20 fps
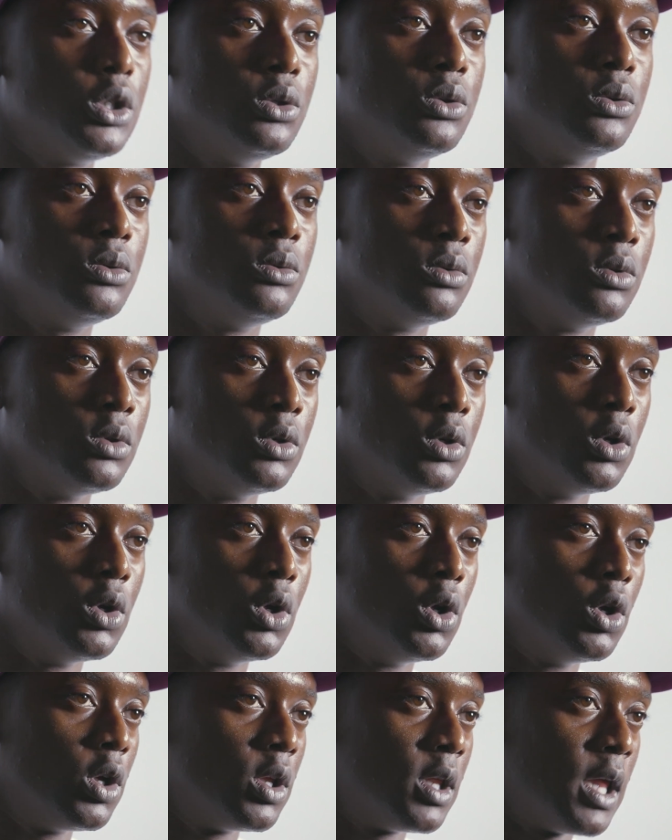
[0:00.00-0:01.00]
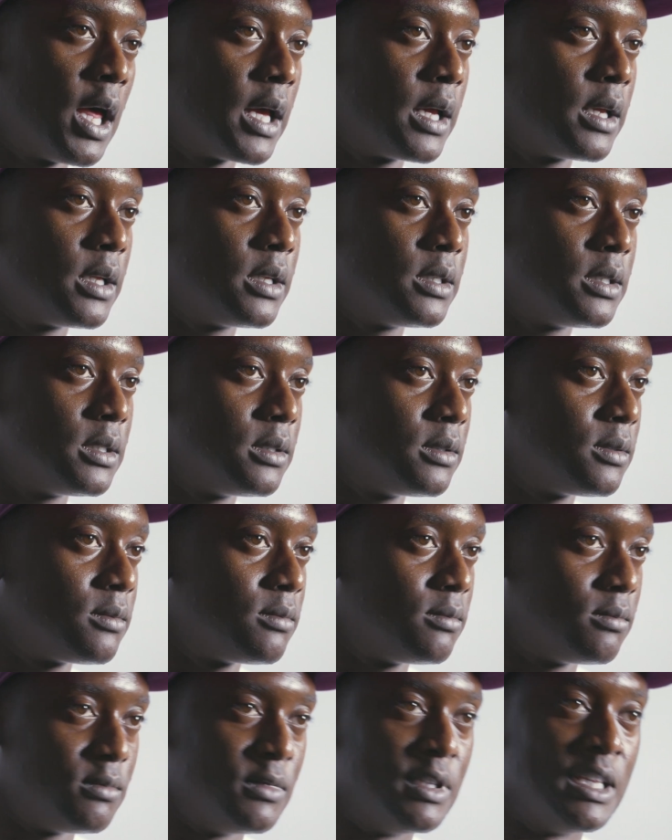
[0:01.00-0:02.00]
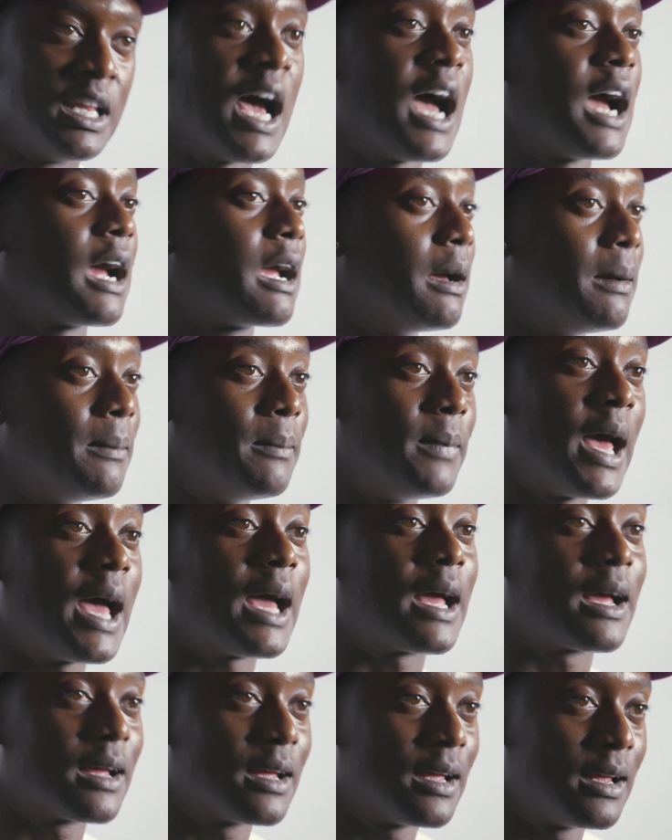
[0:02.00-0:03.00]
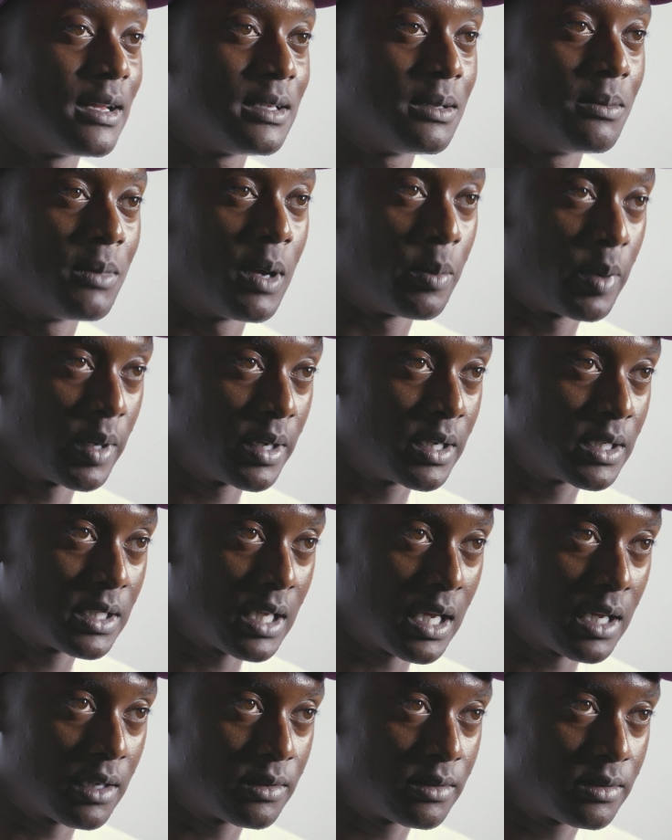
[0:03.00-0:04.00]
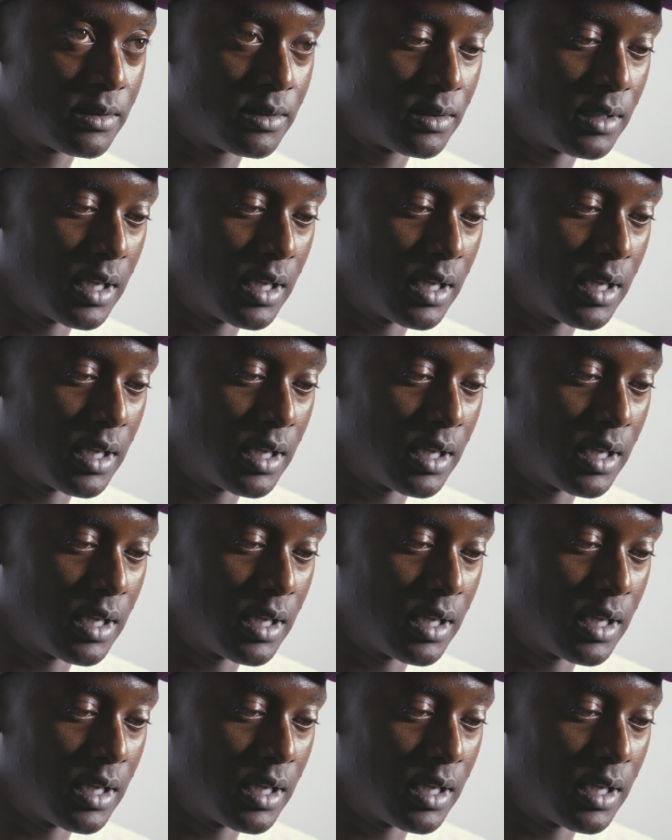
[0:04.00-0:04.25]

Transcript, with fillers: to like not come back to my parents' house.